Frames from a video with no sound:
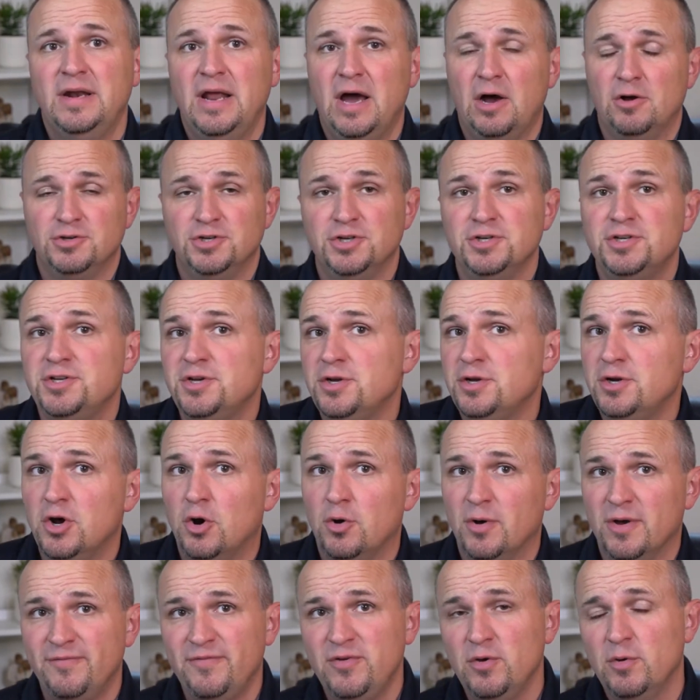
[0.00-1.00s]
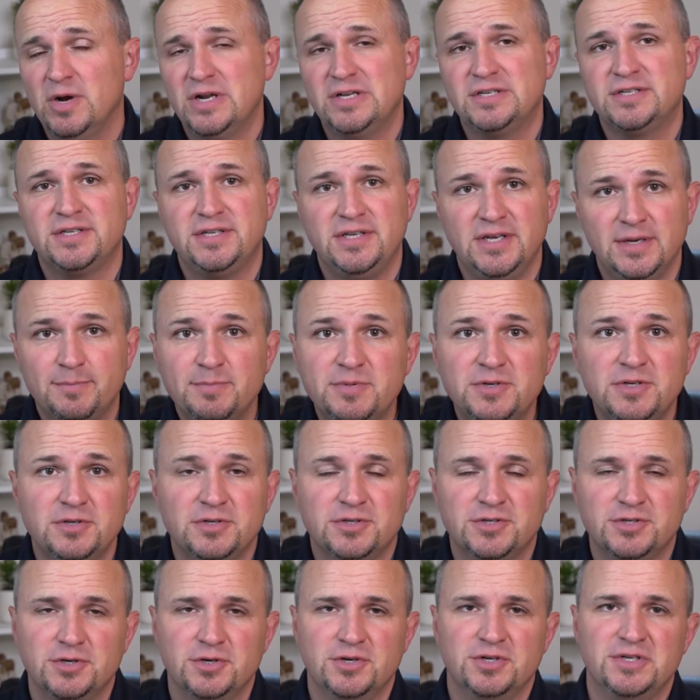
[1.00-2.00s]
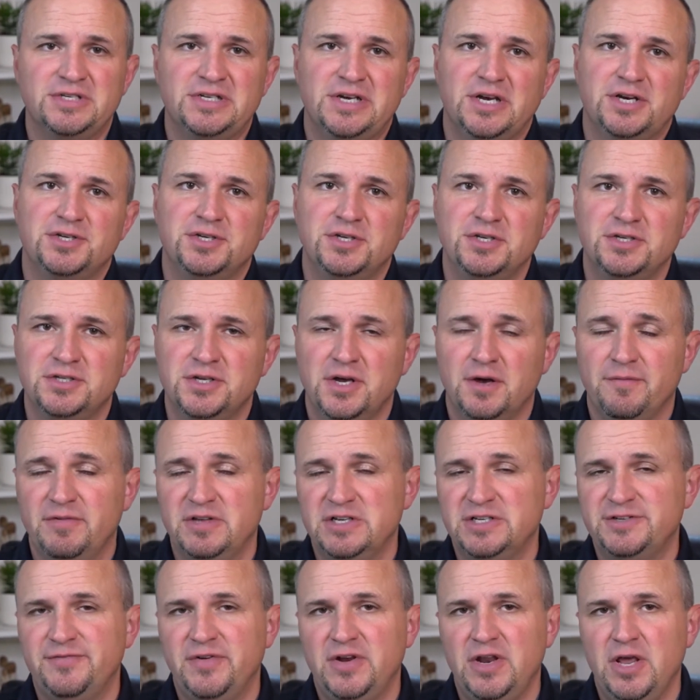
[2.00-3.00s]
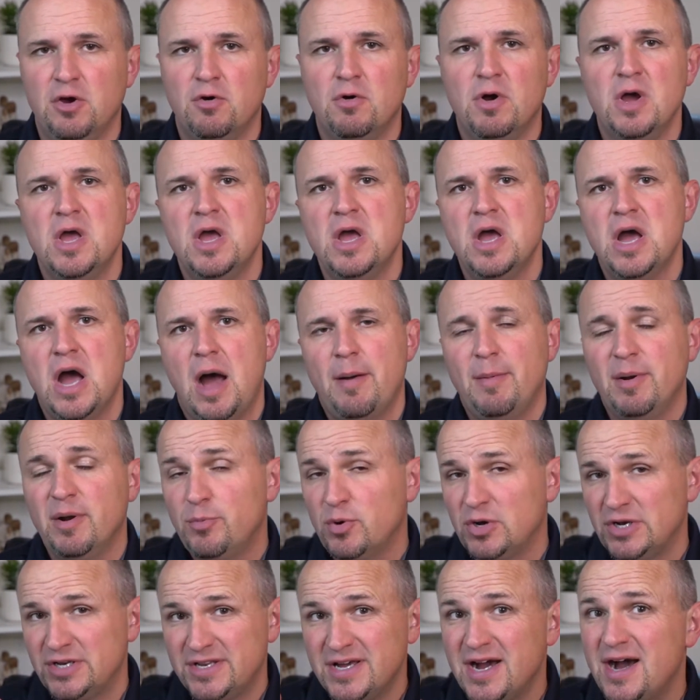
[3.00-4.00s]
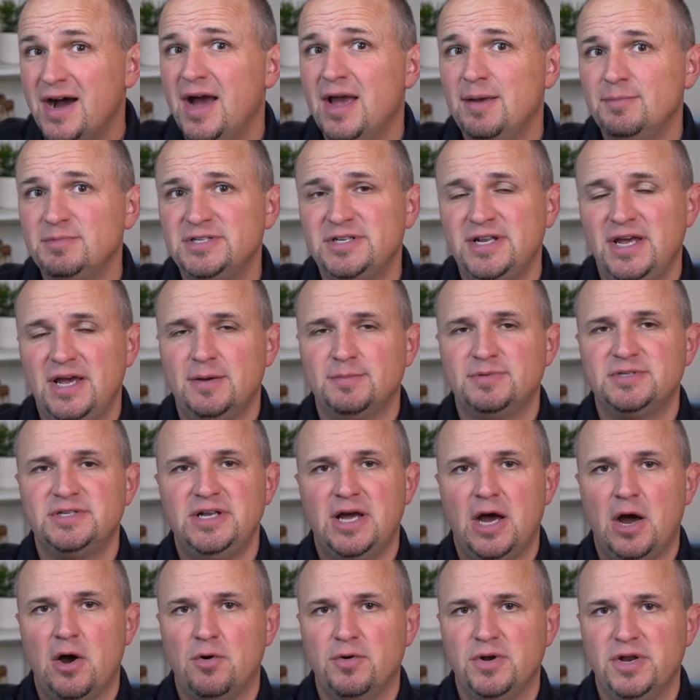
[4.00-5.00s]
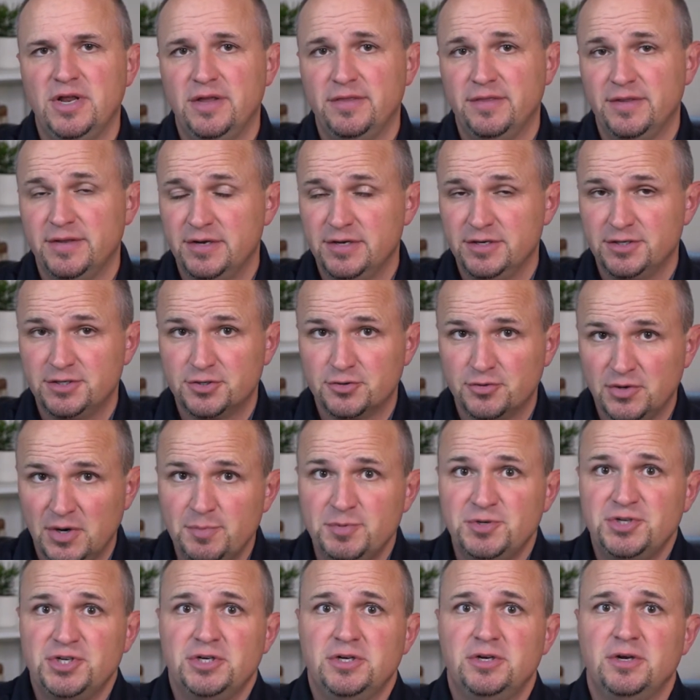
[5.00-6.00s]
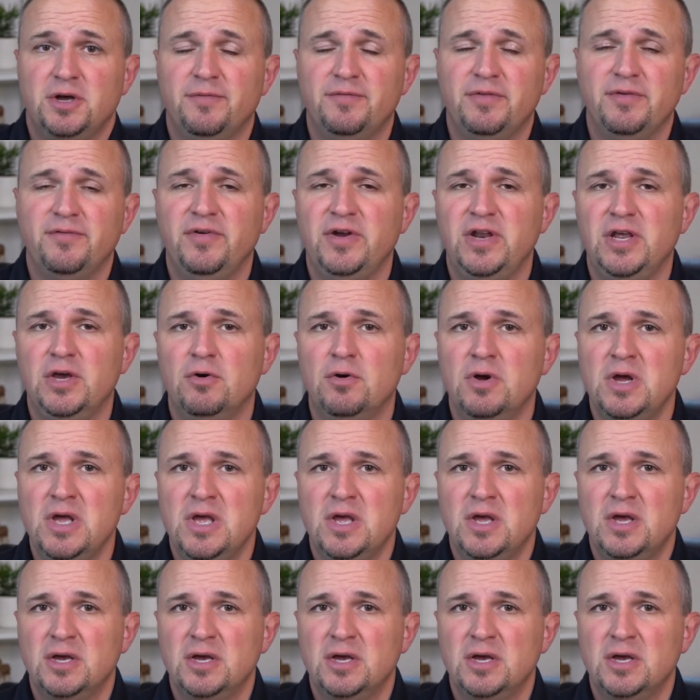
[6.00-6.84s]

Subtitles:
Now, just so you know, if you want to skip to certain sections of this video, I'm going to put timestamps down in the description of the video.